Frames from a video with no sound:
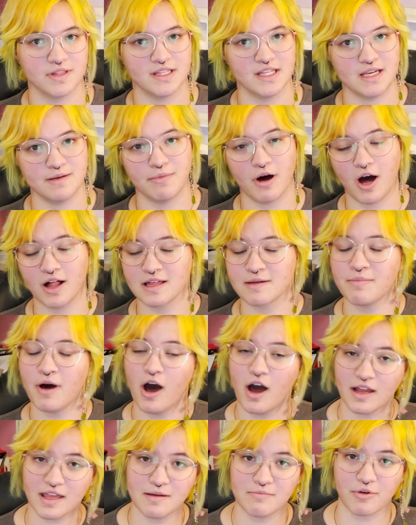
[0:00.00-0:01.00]
the Polly
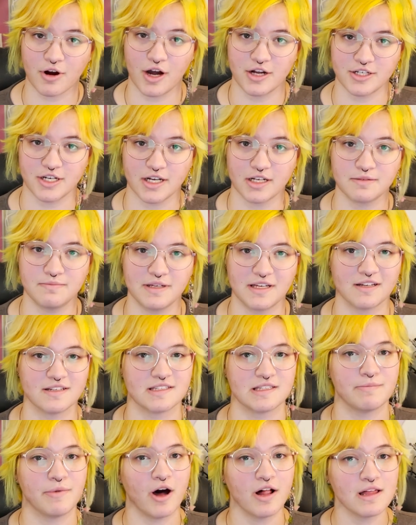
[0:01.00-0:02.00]
Pocket project because
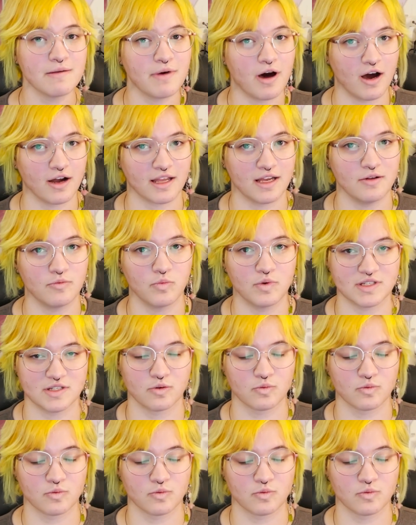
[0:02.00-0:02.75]
the Polly Pocket was a